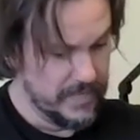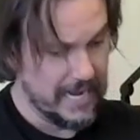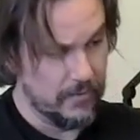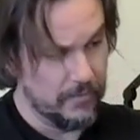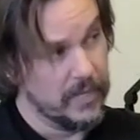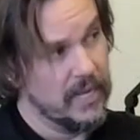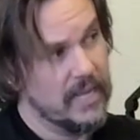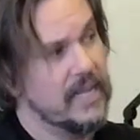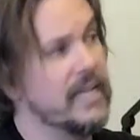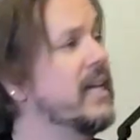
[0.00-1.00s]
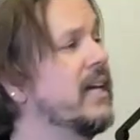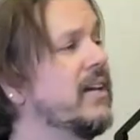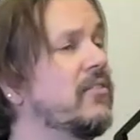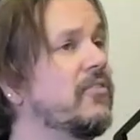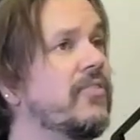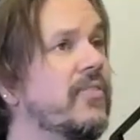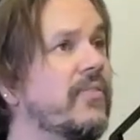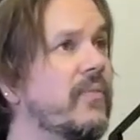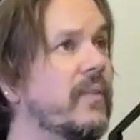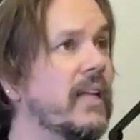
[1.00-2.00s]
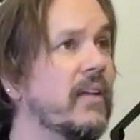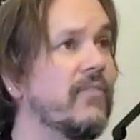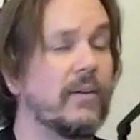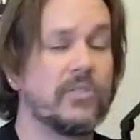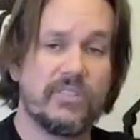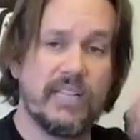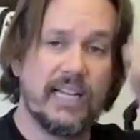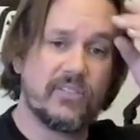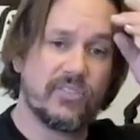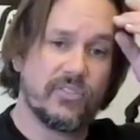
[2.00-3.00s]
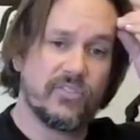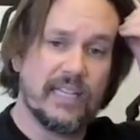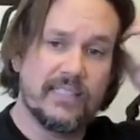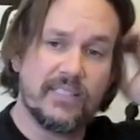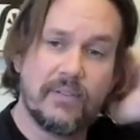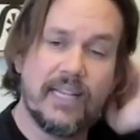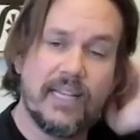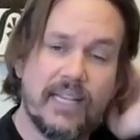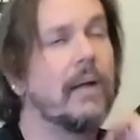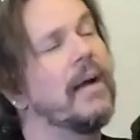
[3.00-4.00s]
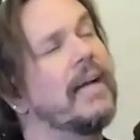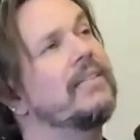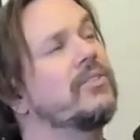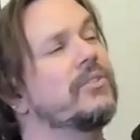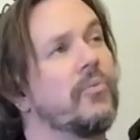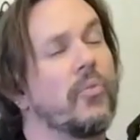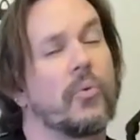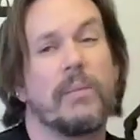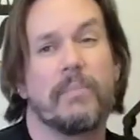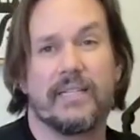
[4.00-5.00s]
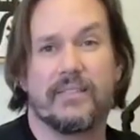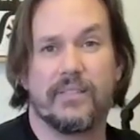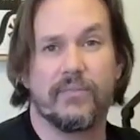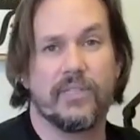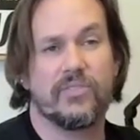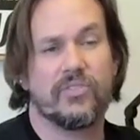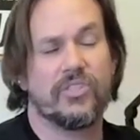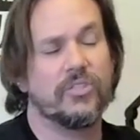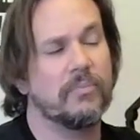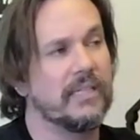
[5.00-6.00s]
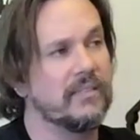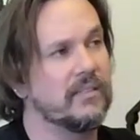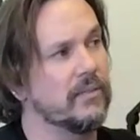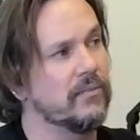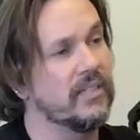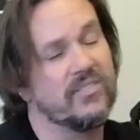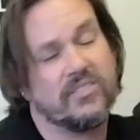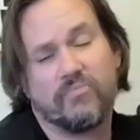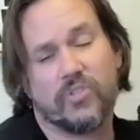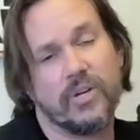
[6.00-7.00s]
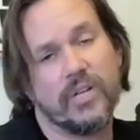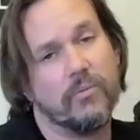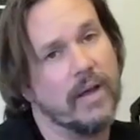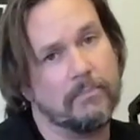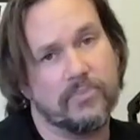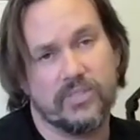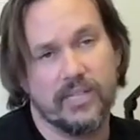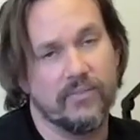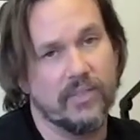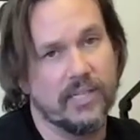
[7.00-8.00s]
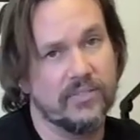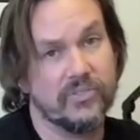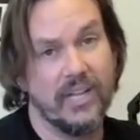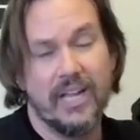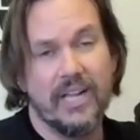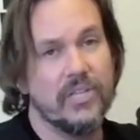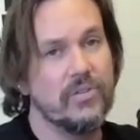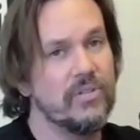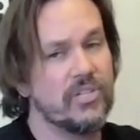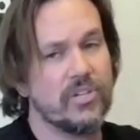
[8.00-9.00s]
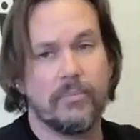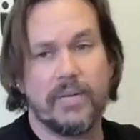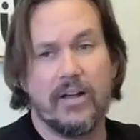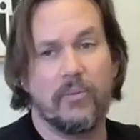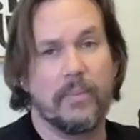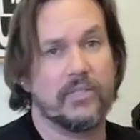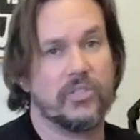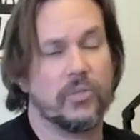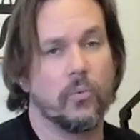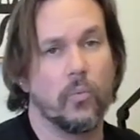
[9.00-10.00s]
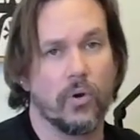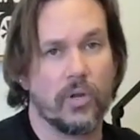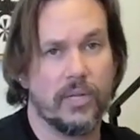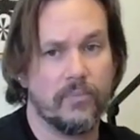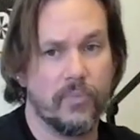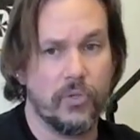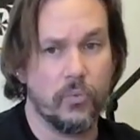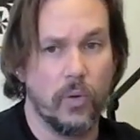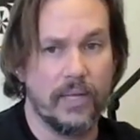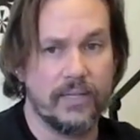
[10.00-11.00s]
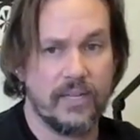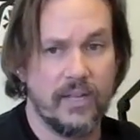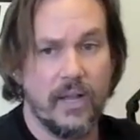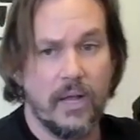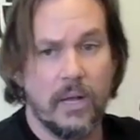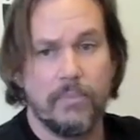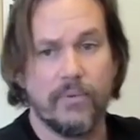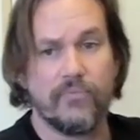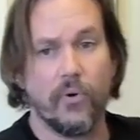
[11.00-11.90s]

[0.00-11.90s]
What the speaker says: Now, if I was just exercising, right, I might do 3 minutes of this, 2 minutes of this, 30 reps of this. You determine how much work you want. But